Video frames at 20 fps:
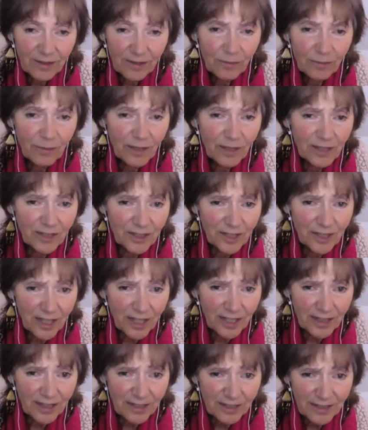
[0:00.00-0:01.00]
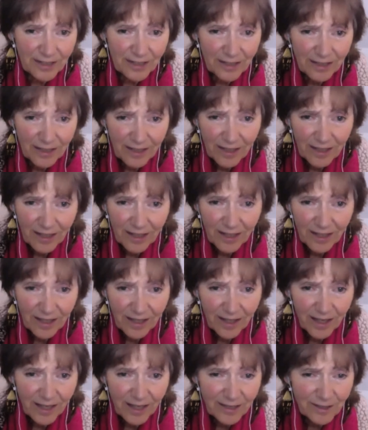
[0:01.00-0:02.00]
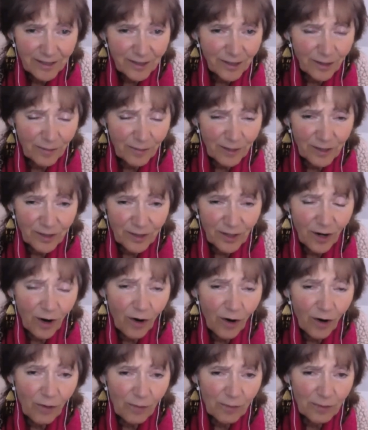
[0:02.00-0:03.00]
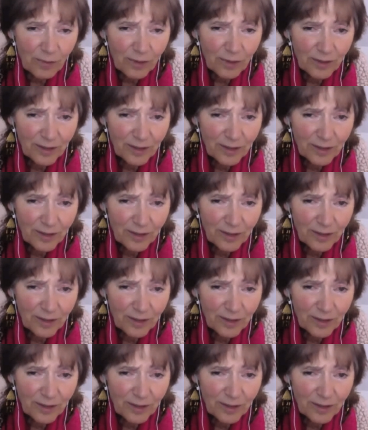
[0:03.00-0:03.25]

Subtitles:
wishes and so much hope